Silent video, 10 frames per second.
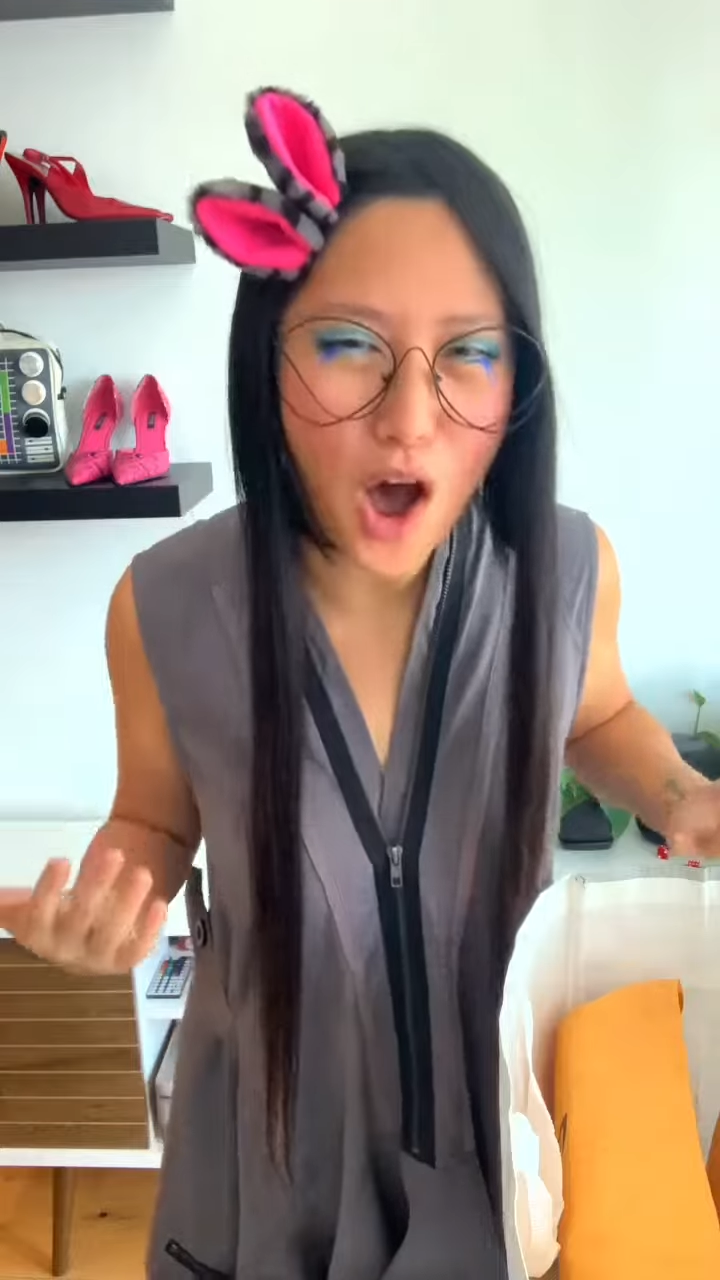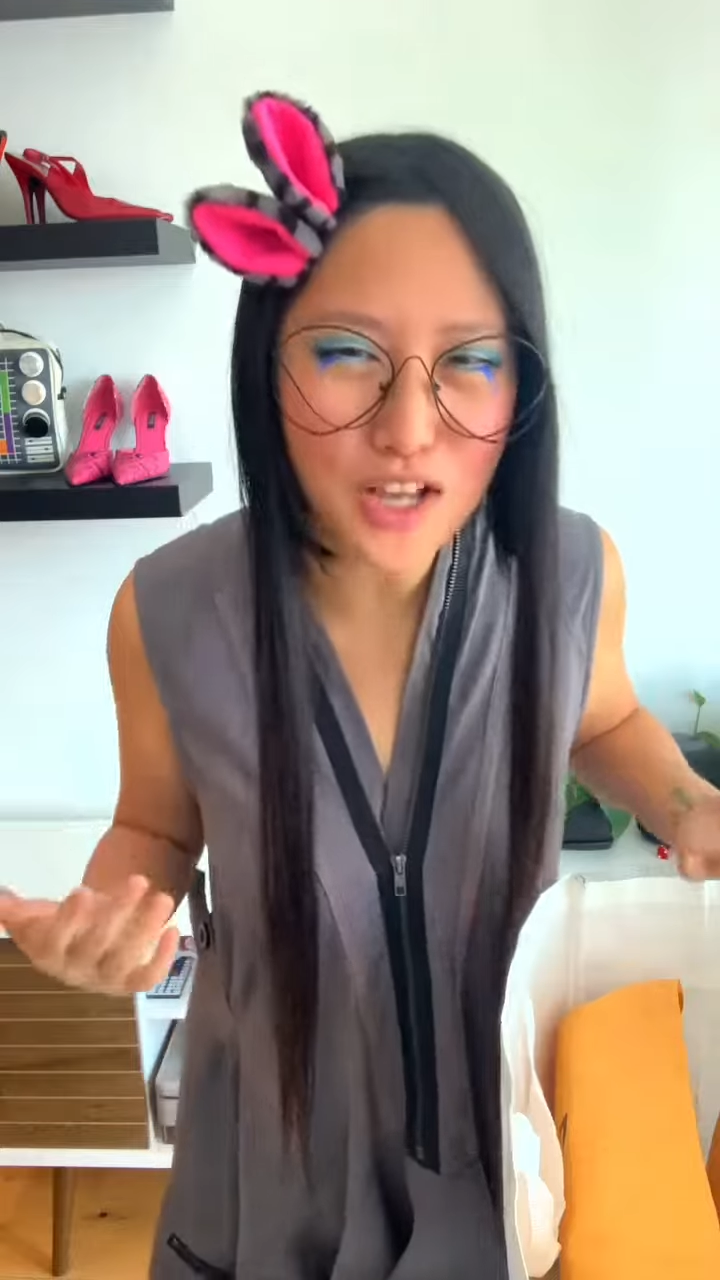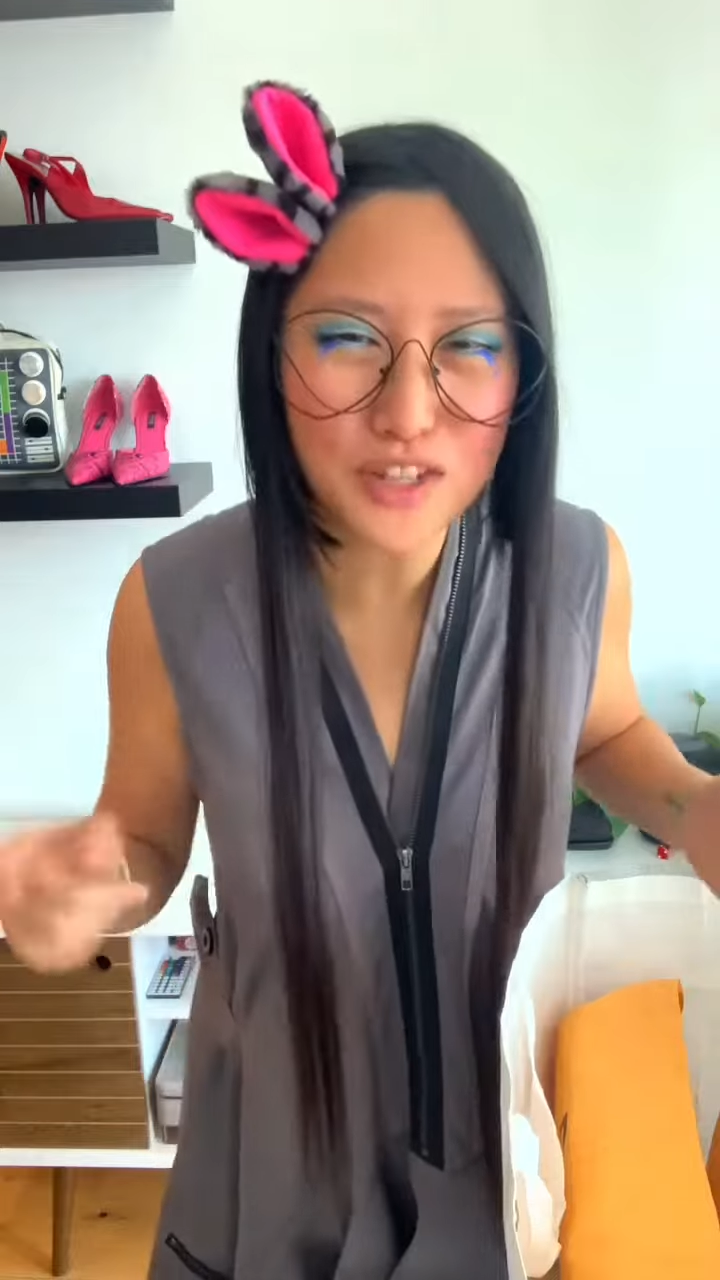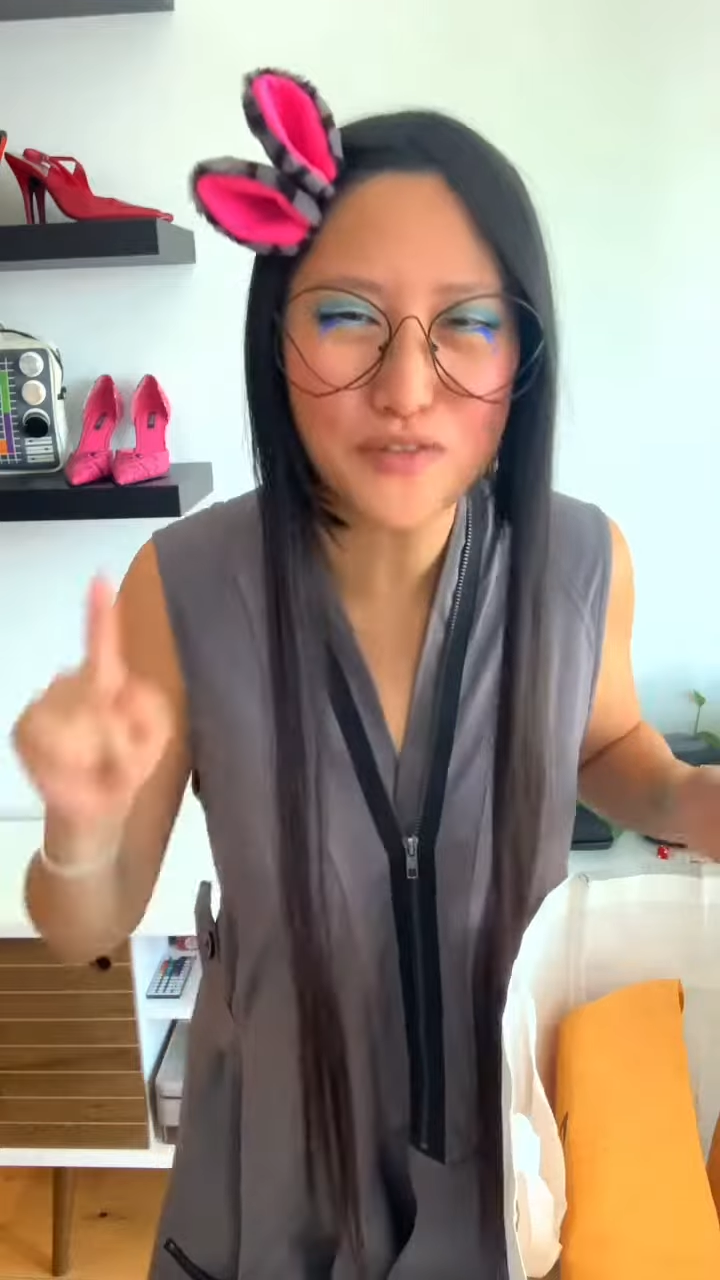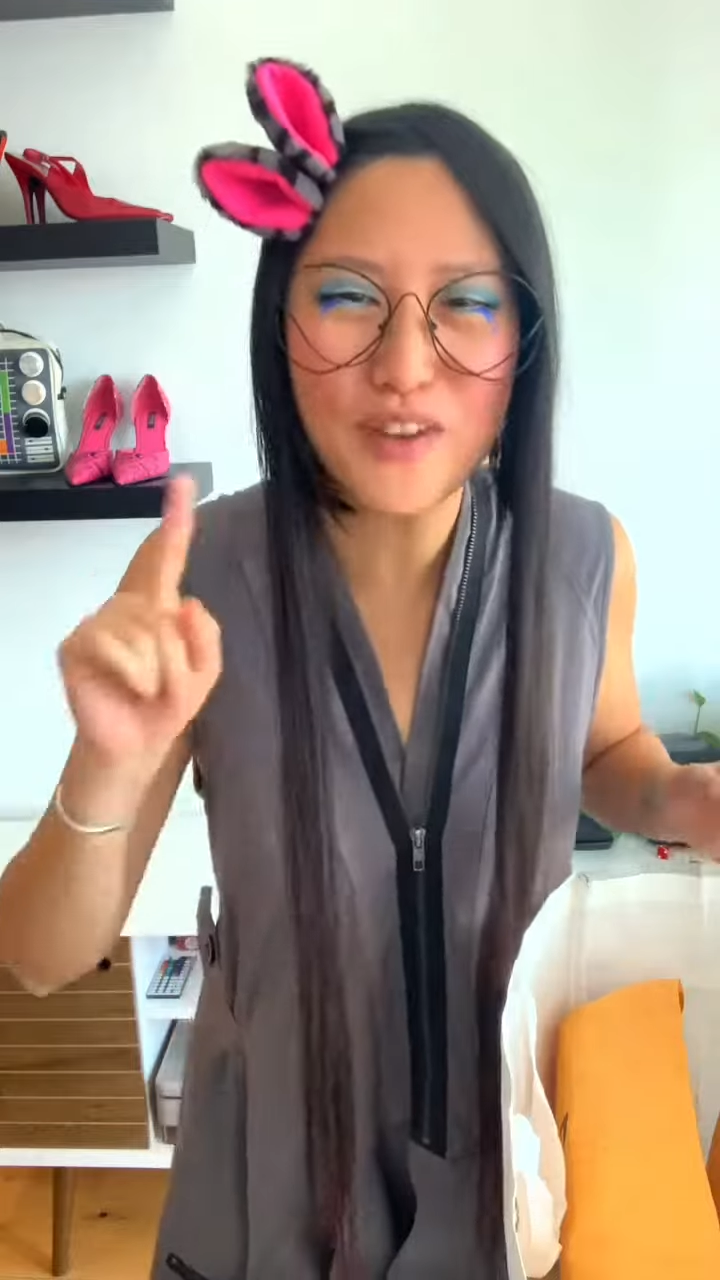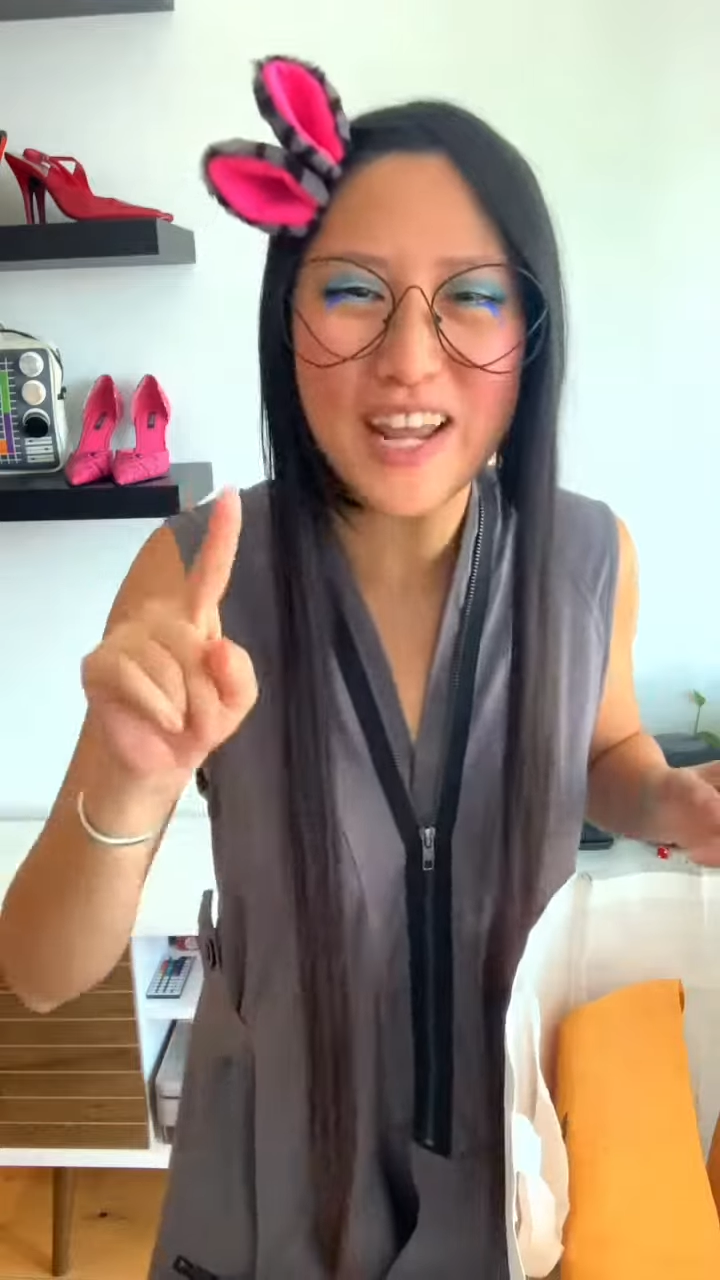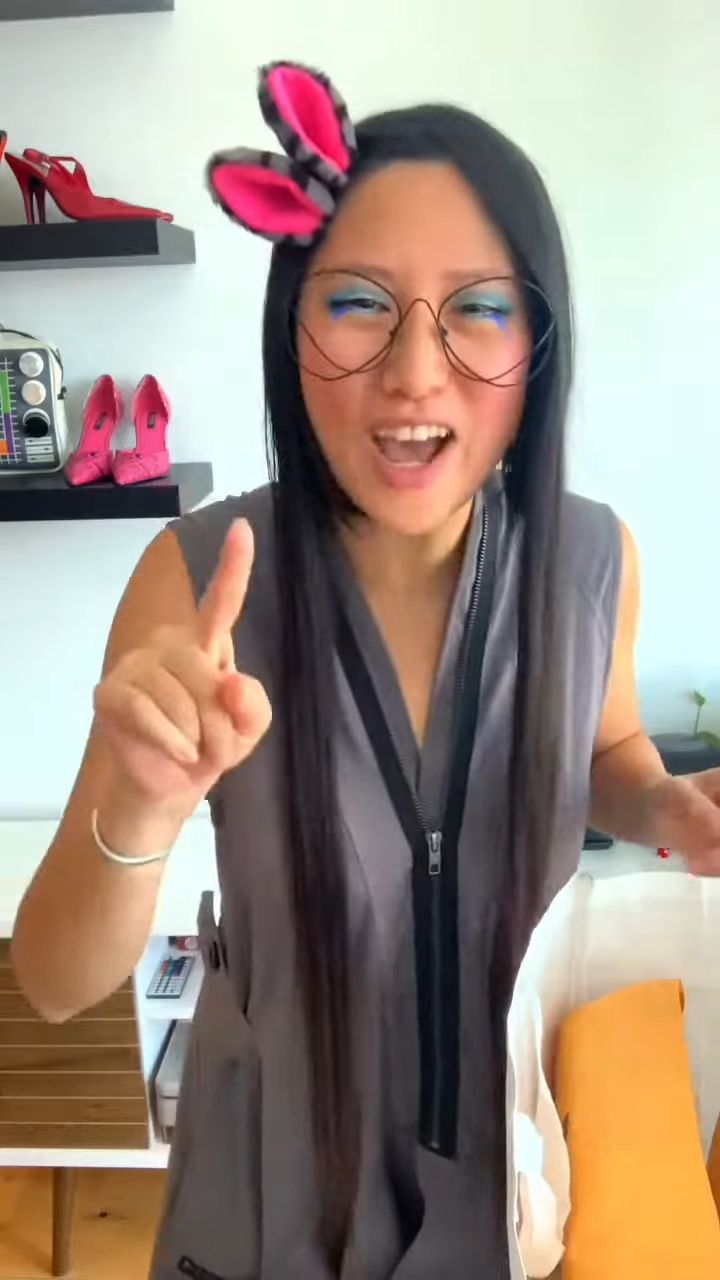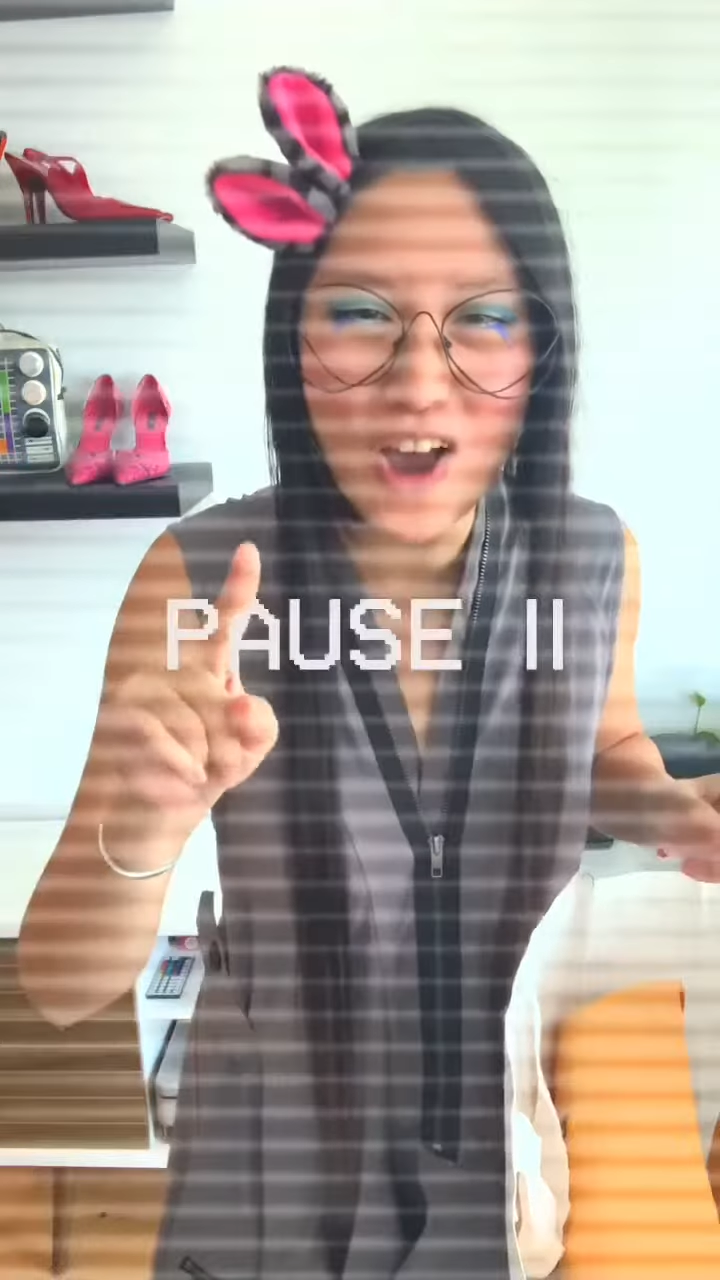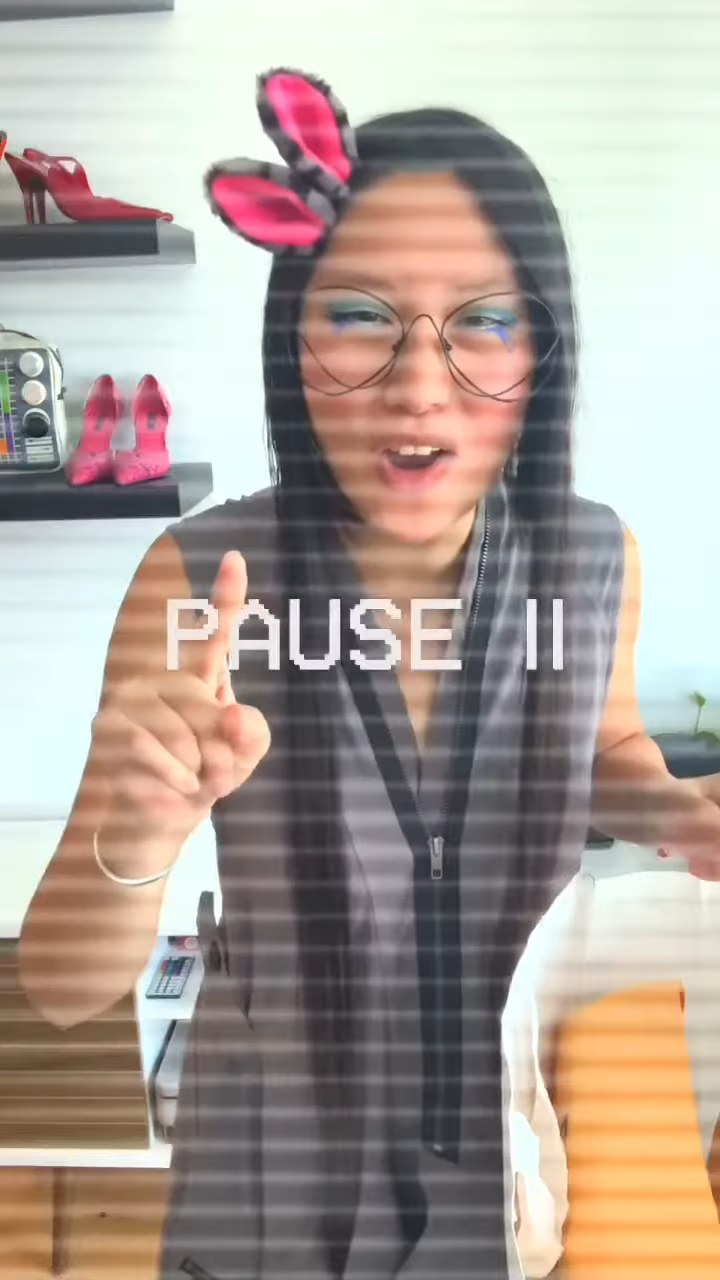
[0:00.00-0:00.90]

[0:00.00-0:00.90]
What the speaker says: the video.